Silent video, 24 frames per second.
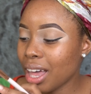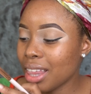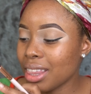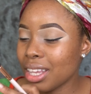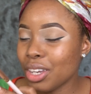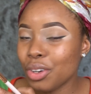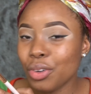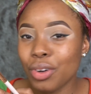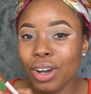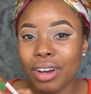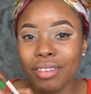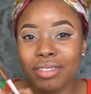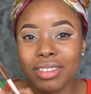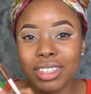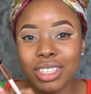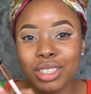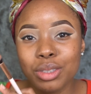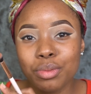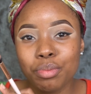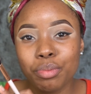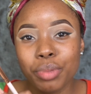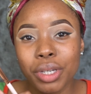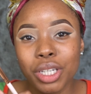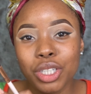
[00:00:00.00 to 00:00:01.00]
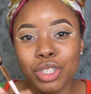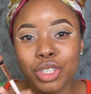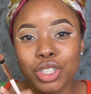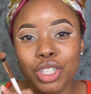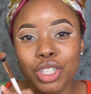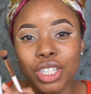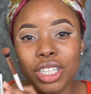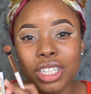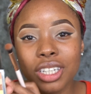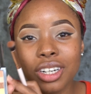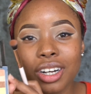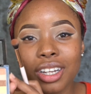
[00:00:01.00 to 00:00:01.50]
And then you have these
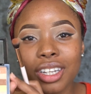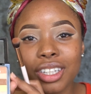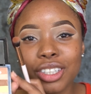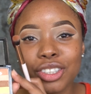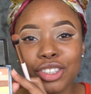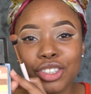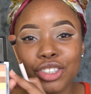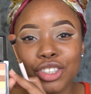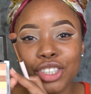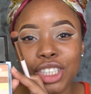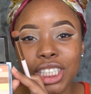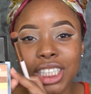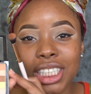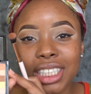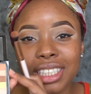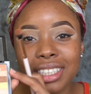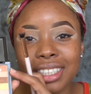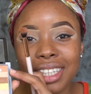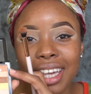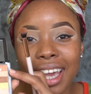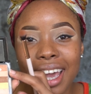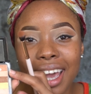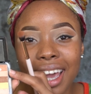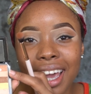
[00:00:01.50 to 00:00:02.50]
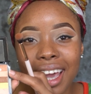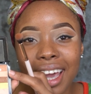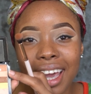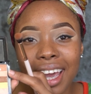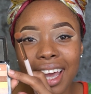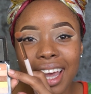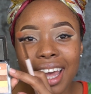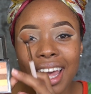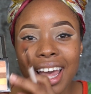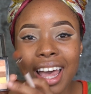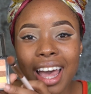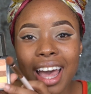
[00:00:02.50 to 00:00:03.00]
peachy colored shades here
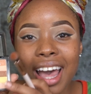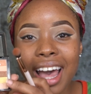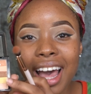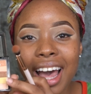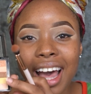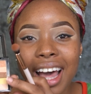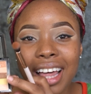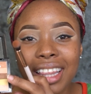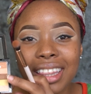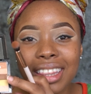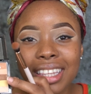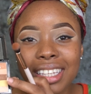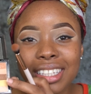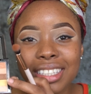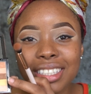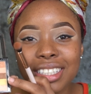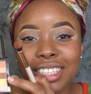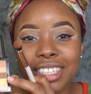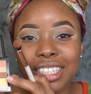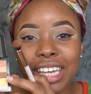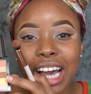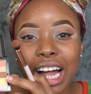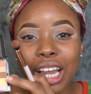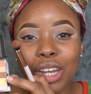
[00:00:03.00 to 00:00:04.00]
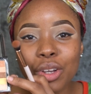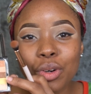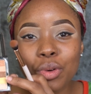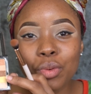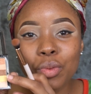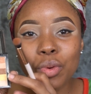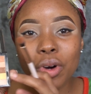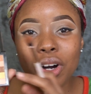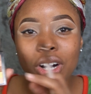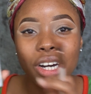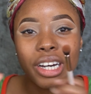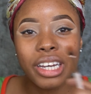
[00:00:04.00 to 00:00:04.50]
and this yellow
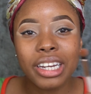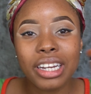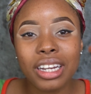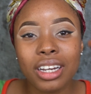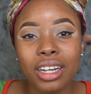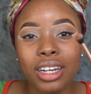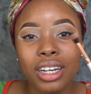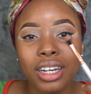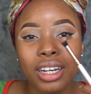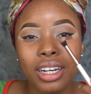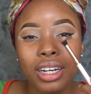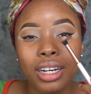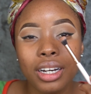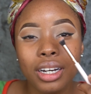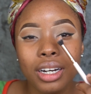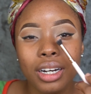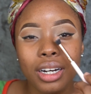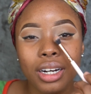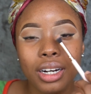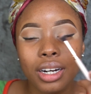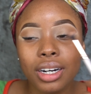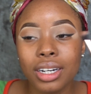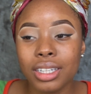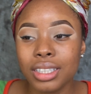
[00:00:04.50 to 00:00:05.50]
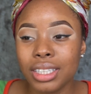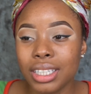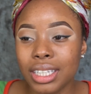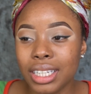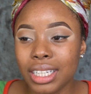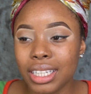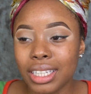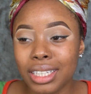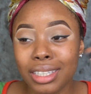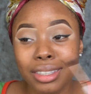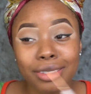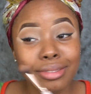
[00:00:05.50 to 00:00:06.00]
one on the
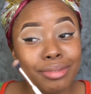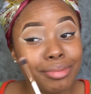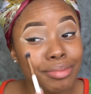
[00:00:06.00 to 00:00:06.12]
lid,